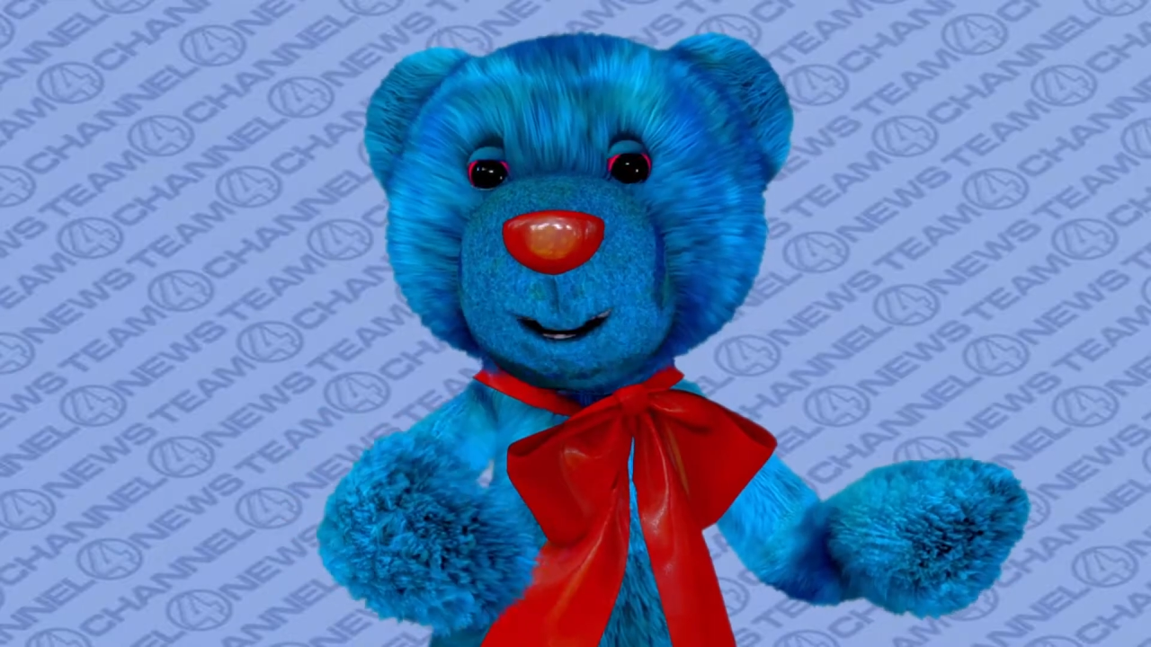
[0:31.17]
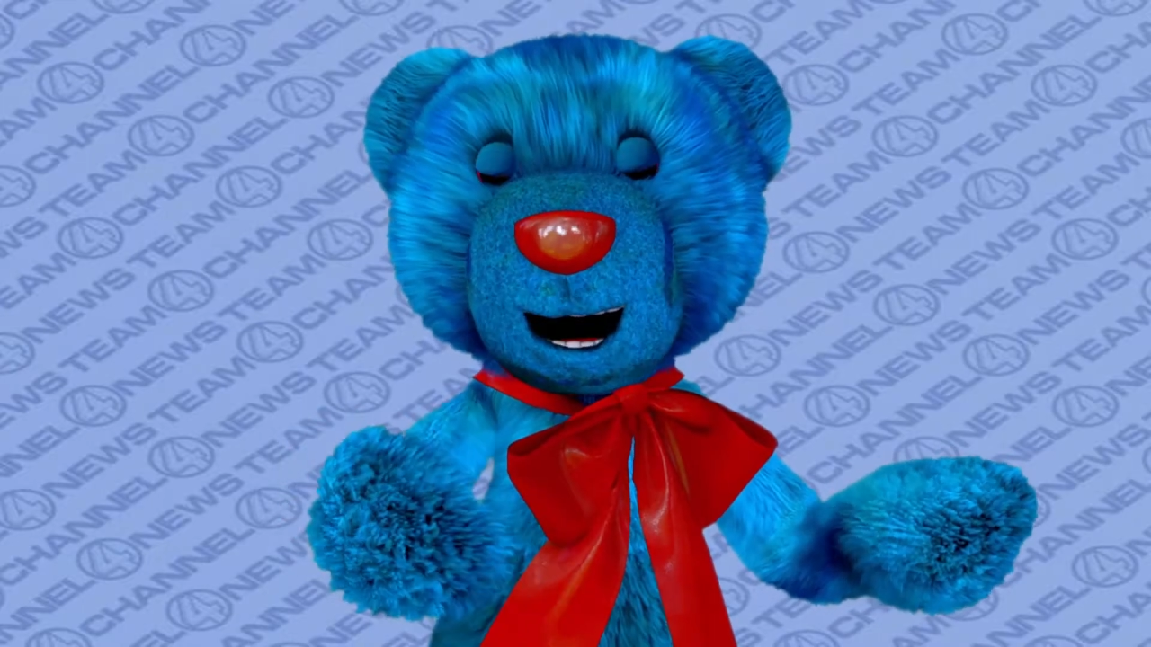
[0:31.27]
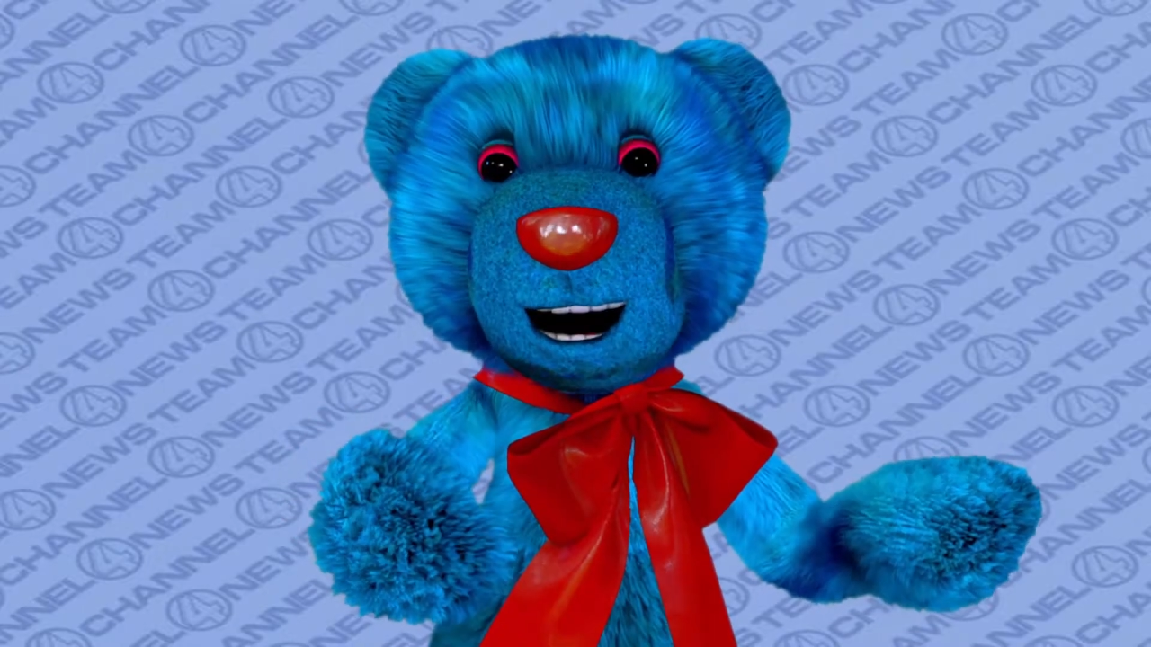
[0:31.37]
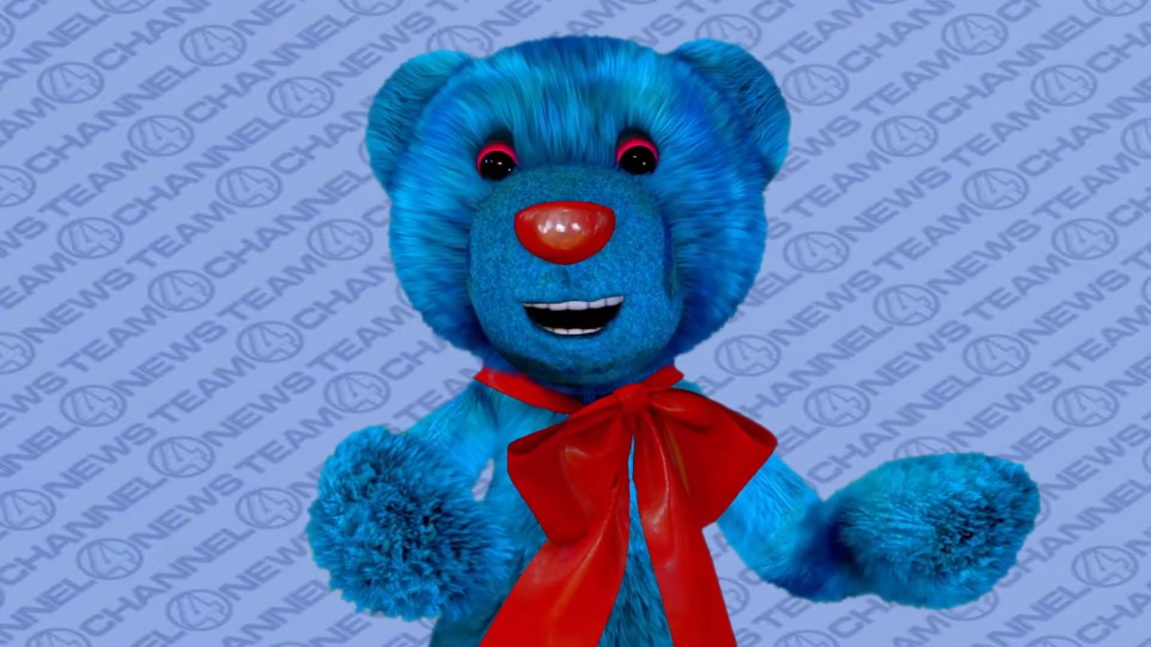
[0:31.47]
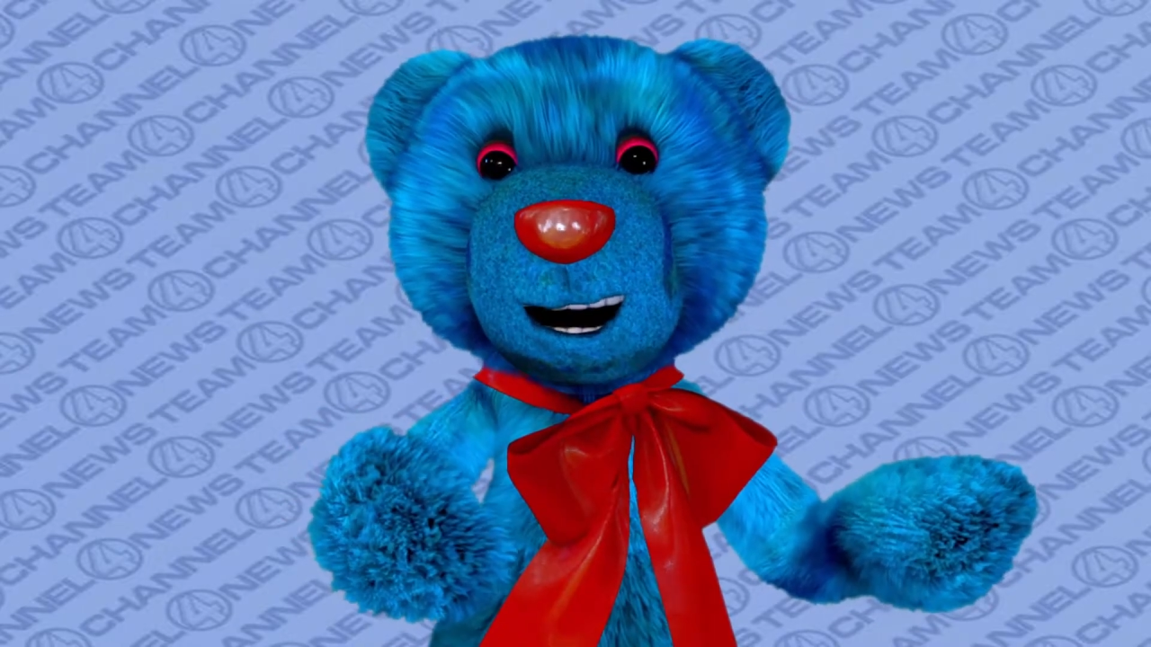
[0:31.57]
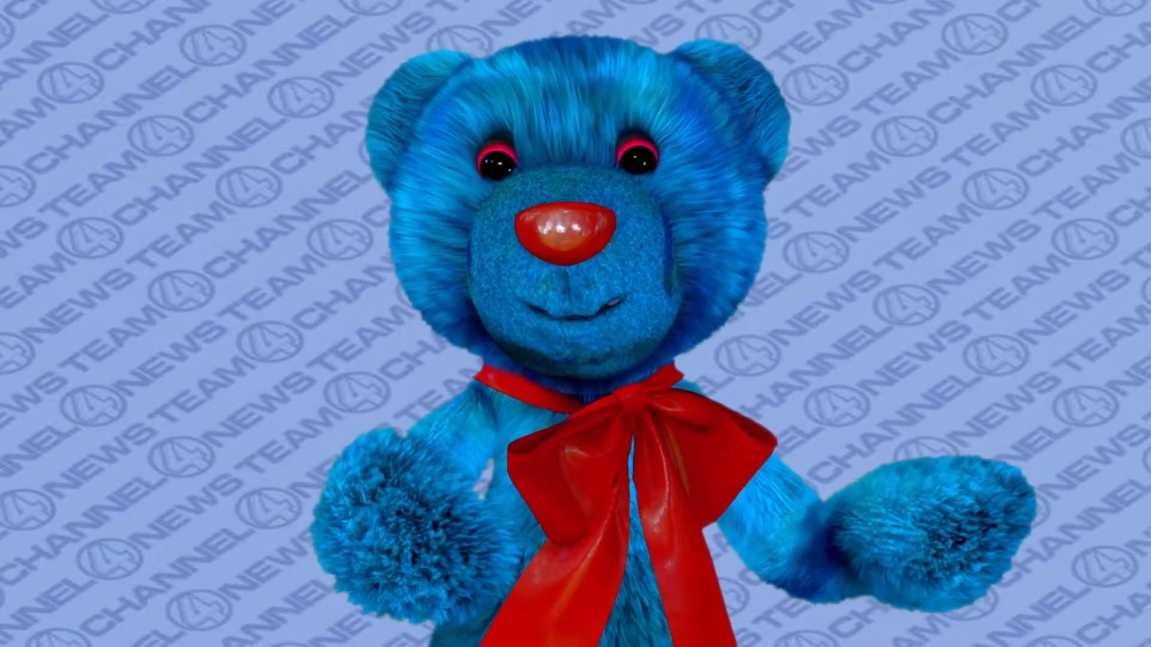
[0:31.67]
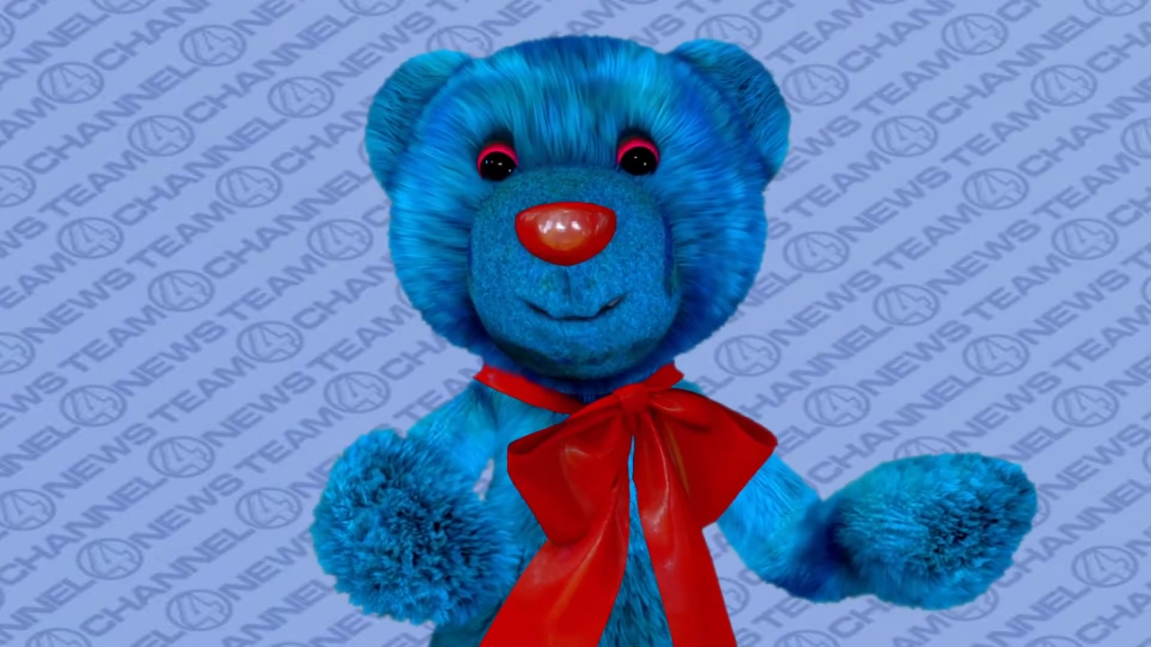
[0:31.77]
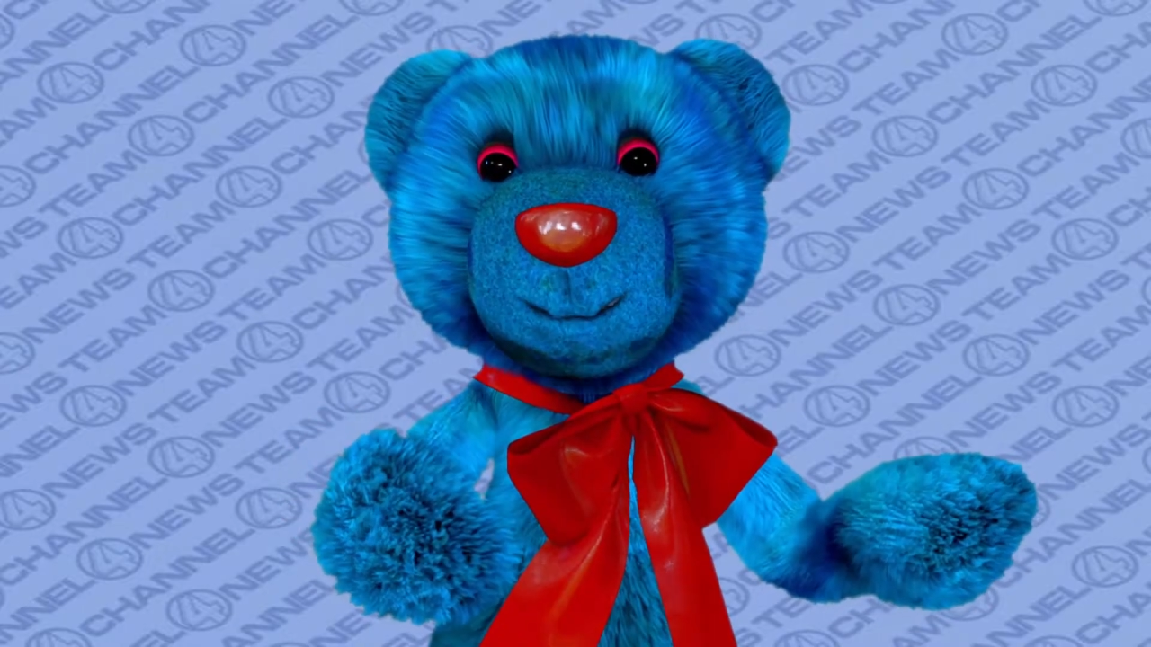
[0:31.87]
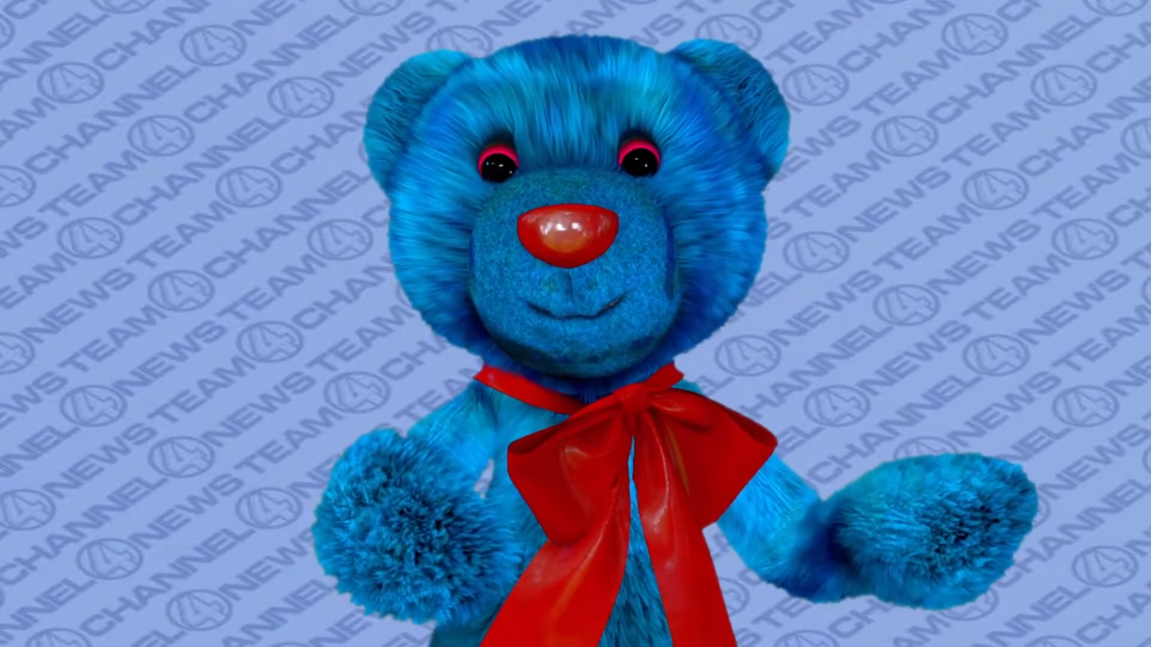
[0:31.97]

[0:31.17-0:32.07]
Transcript: hiring him.